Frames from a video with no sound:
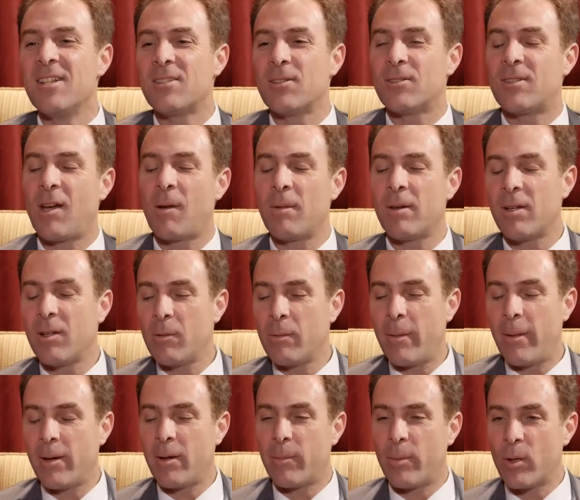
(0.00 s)
So tell me yes. a little
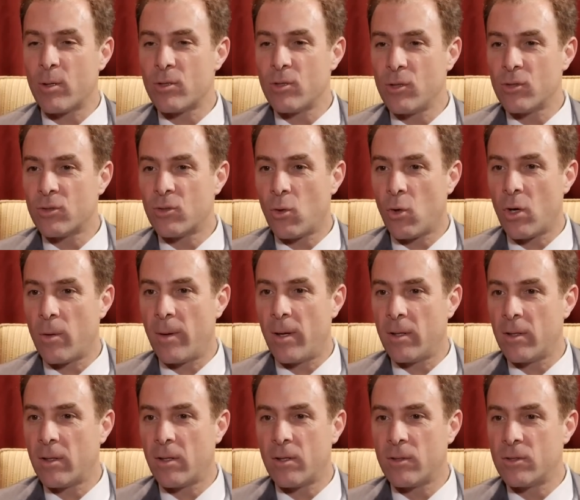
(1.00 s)
bit about your personal story,
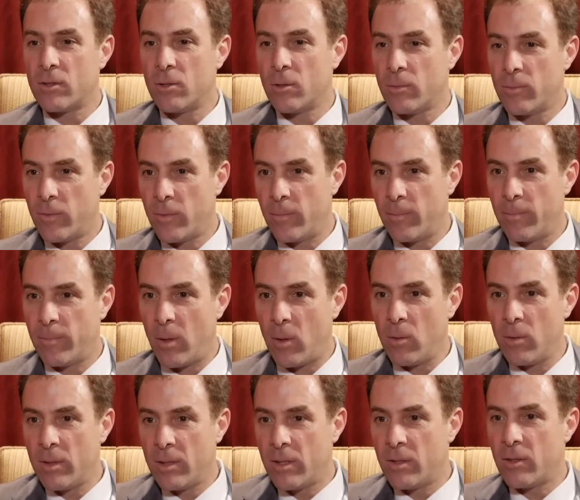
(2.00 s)
about because you're from Poland.